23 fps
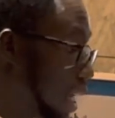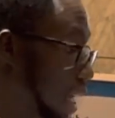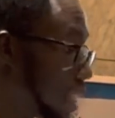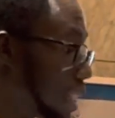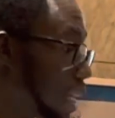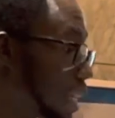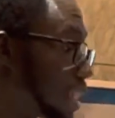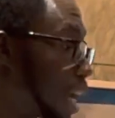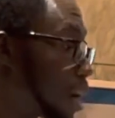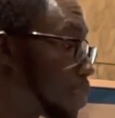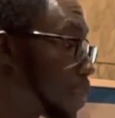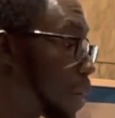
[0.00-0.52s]

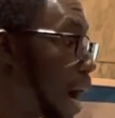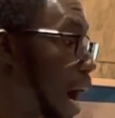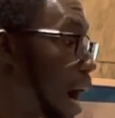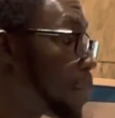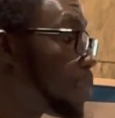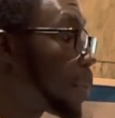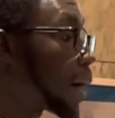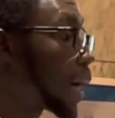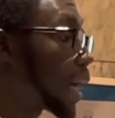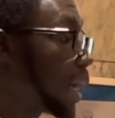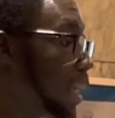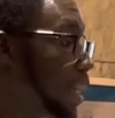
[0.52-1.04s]
that
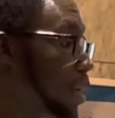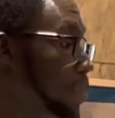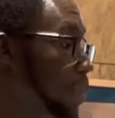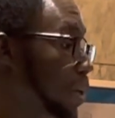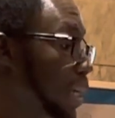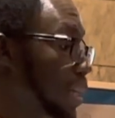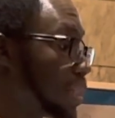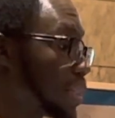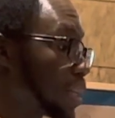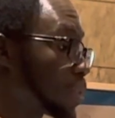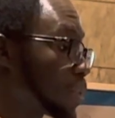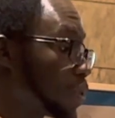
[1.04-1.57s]
hyperkalemia
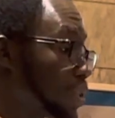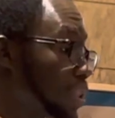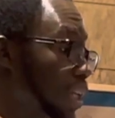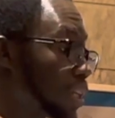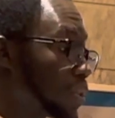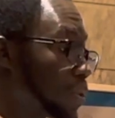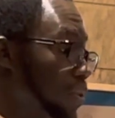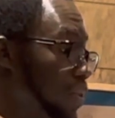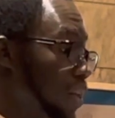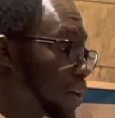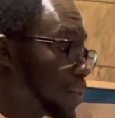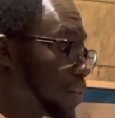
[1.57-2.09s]
is
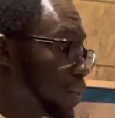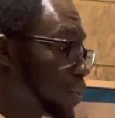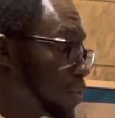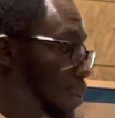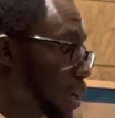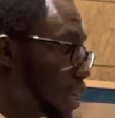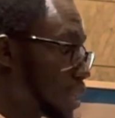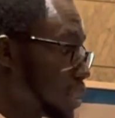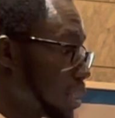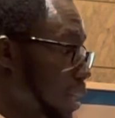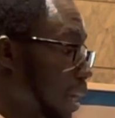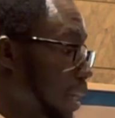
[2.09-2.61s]
associated with
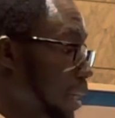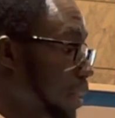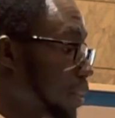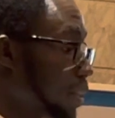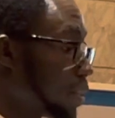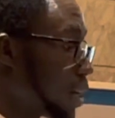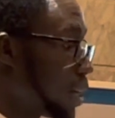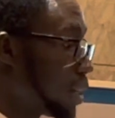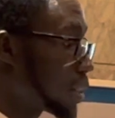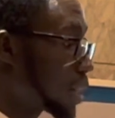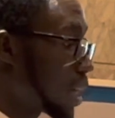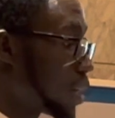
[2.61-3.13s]
arrhythmias and
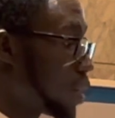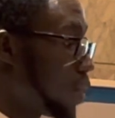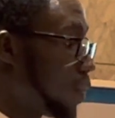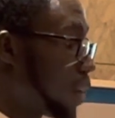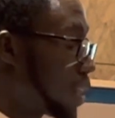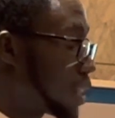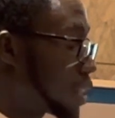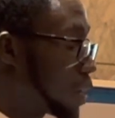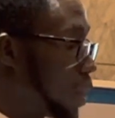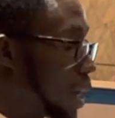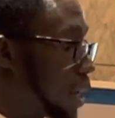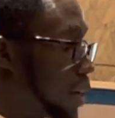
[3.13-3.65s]
increased
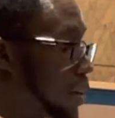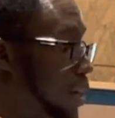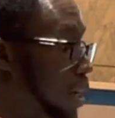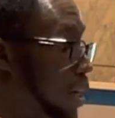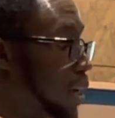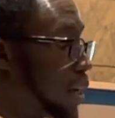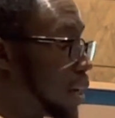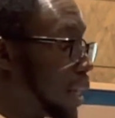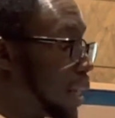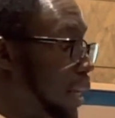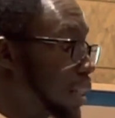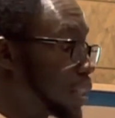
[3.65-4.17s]
cardiovascular
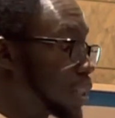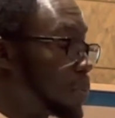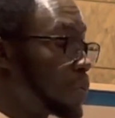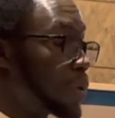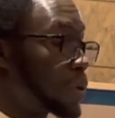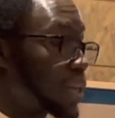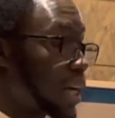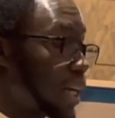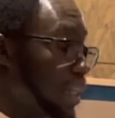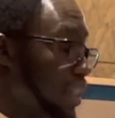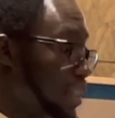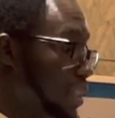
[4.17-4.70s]
related
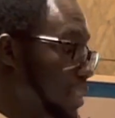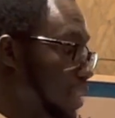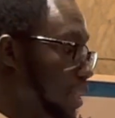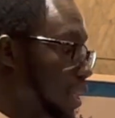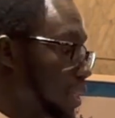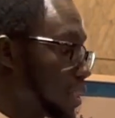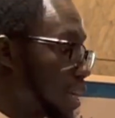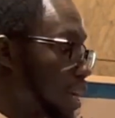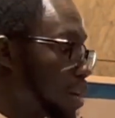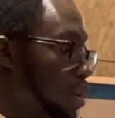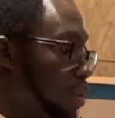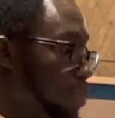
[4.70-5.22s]
mortality in
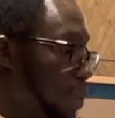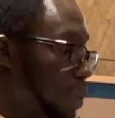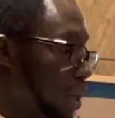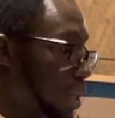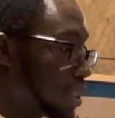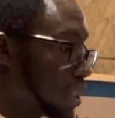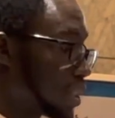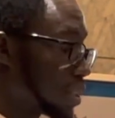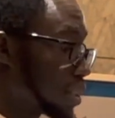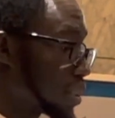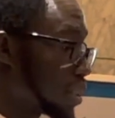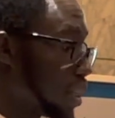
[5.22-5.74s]
SRE
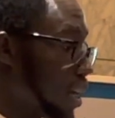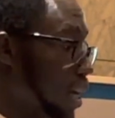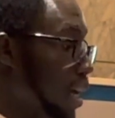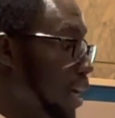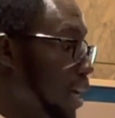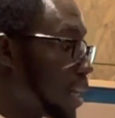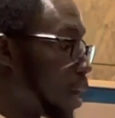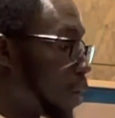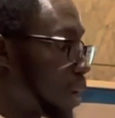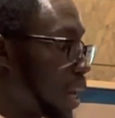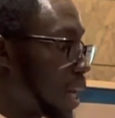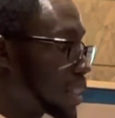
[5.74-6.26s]
patients.
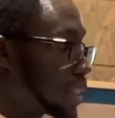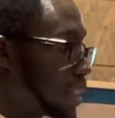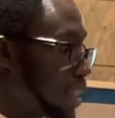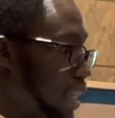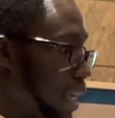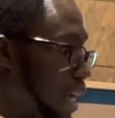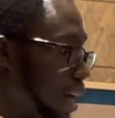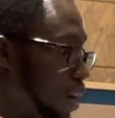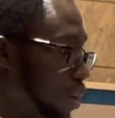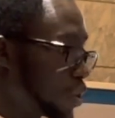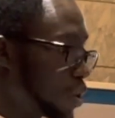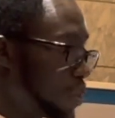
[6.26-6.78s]
Now lastly,
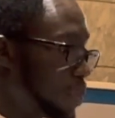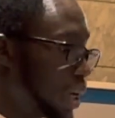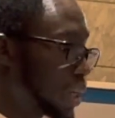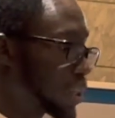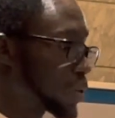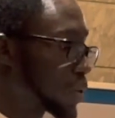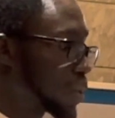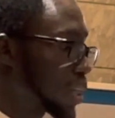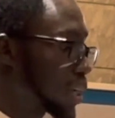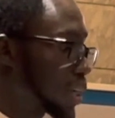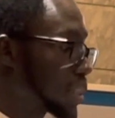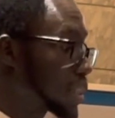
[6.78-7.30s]
I also
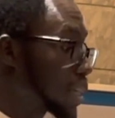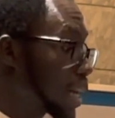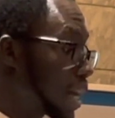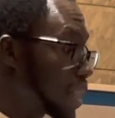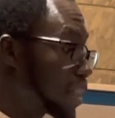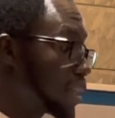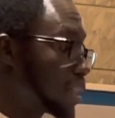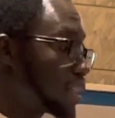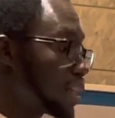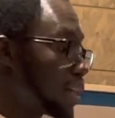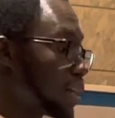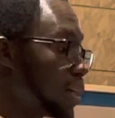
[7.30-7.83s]
mentioned that
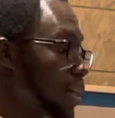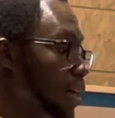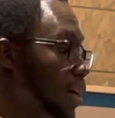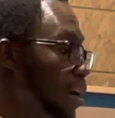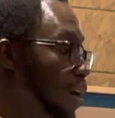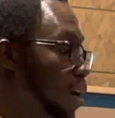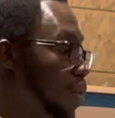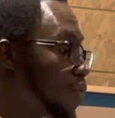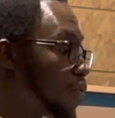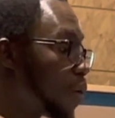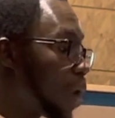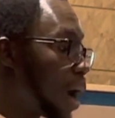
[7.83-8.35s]
catheter
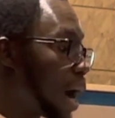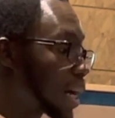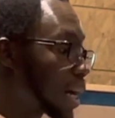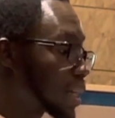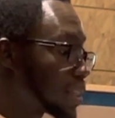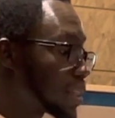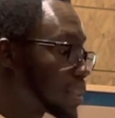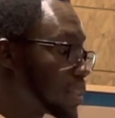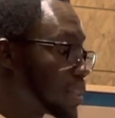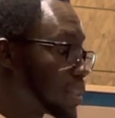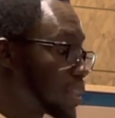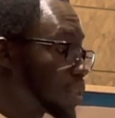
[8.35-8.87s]
for
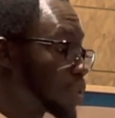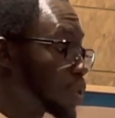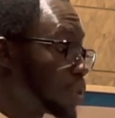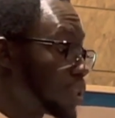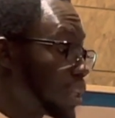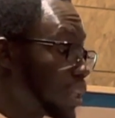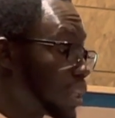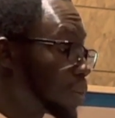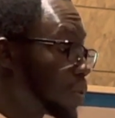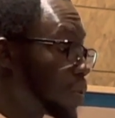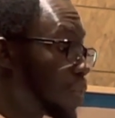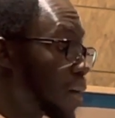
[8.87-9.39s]
access is
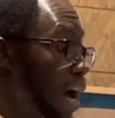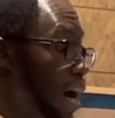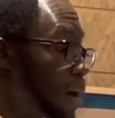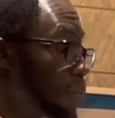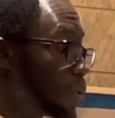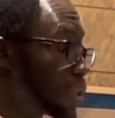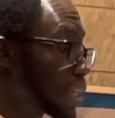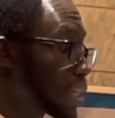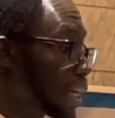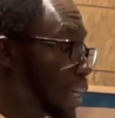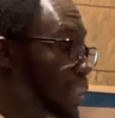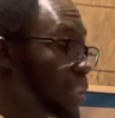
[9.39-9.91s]
associated with higher
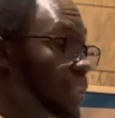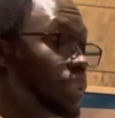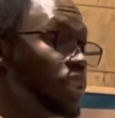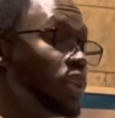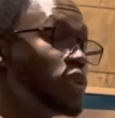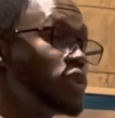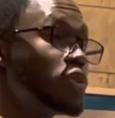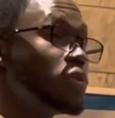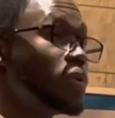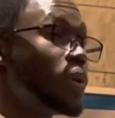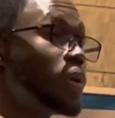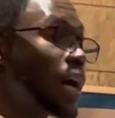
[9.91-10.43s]
mortality due
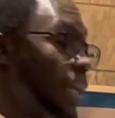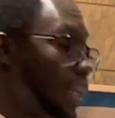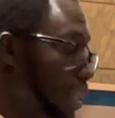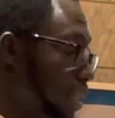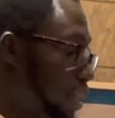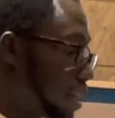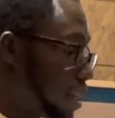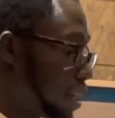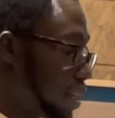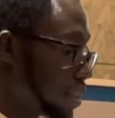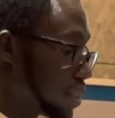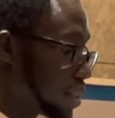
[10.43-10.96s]
to an
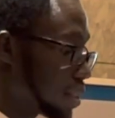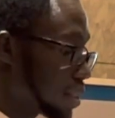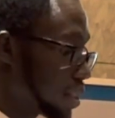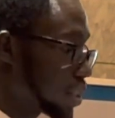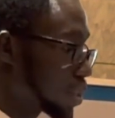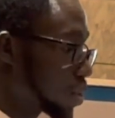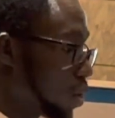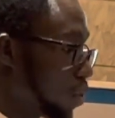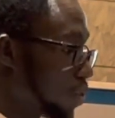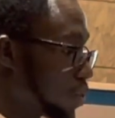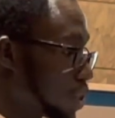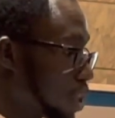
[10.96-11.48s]
increased
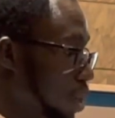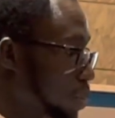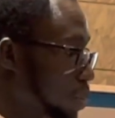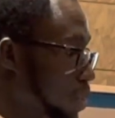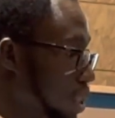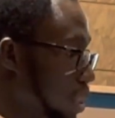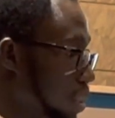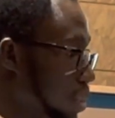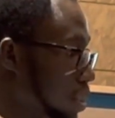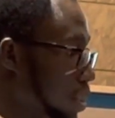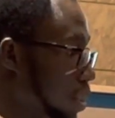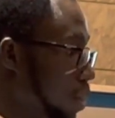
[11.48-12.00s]
risk of
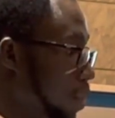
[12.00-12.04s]
sepsis.